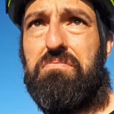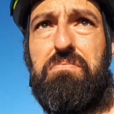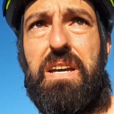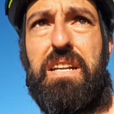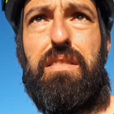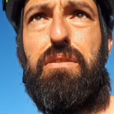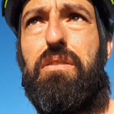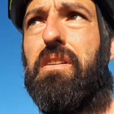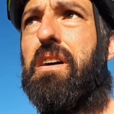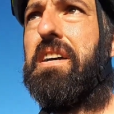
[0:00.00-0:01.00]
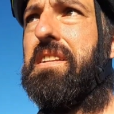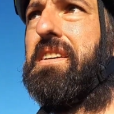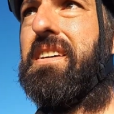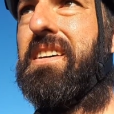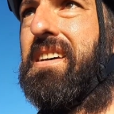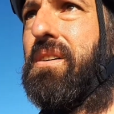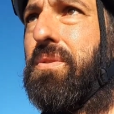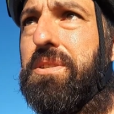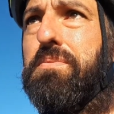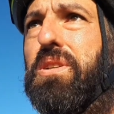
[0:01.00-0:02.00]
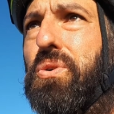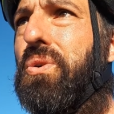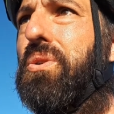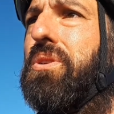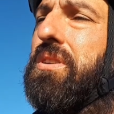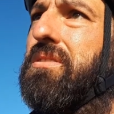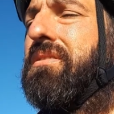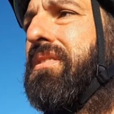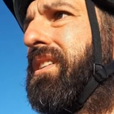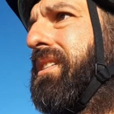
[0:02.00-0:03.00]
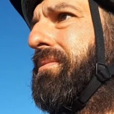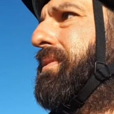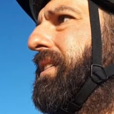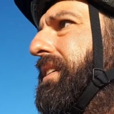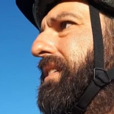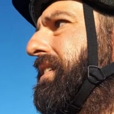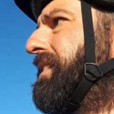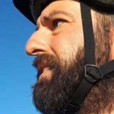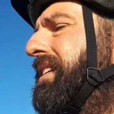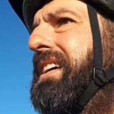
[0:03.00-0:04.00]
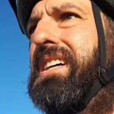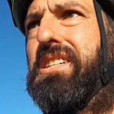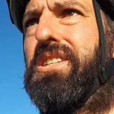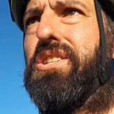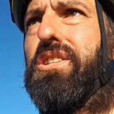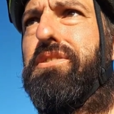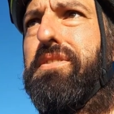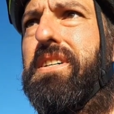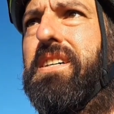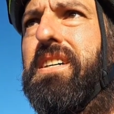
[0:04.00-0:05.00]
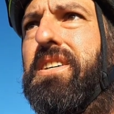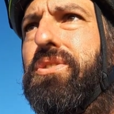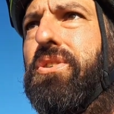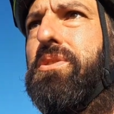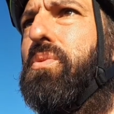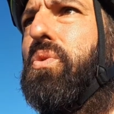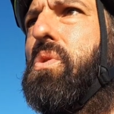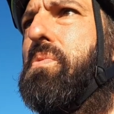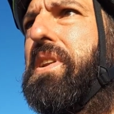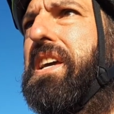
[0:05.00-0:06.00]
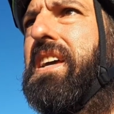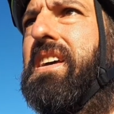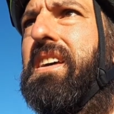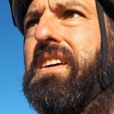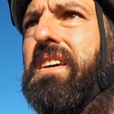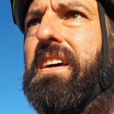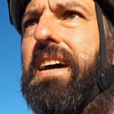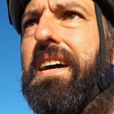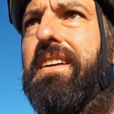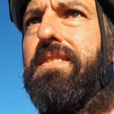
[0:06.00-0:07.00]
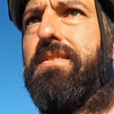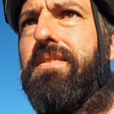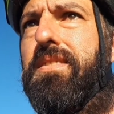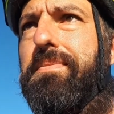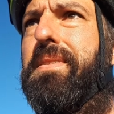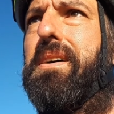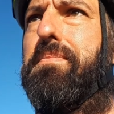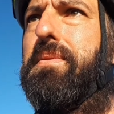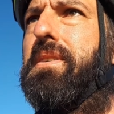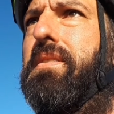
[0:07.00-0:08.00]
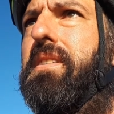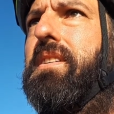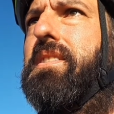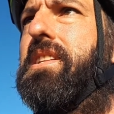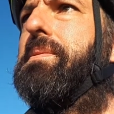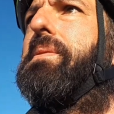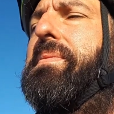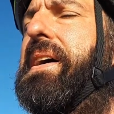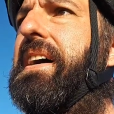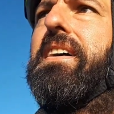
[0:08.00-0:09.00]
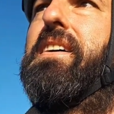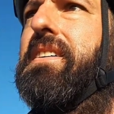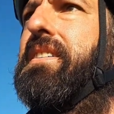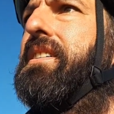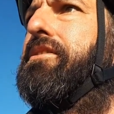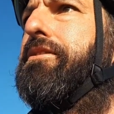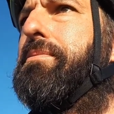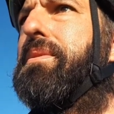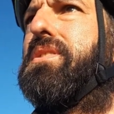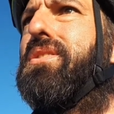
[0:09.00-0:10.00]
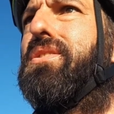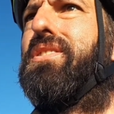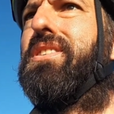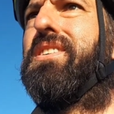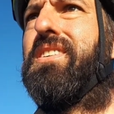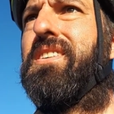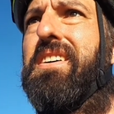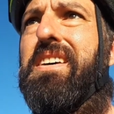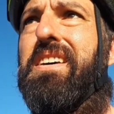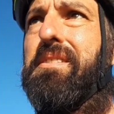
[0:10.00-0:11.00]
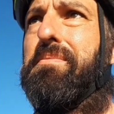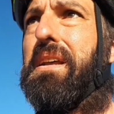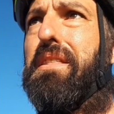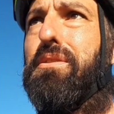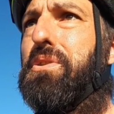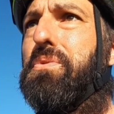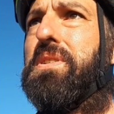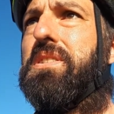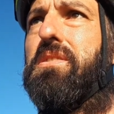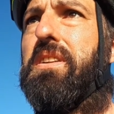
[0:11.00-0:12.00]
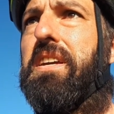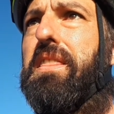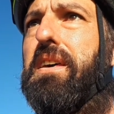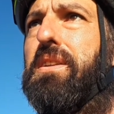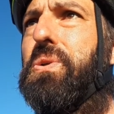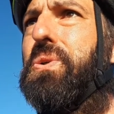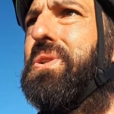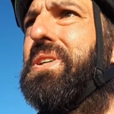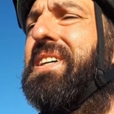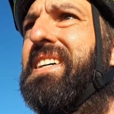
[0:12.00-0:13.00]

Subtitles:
Made it through the night, was a bit cold, but I should have dressed more warmly and zipped up the sleeping bag from the start, but I thought it wasn't gonna get that cold.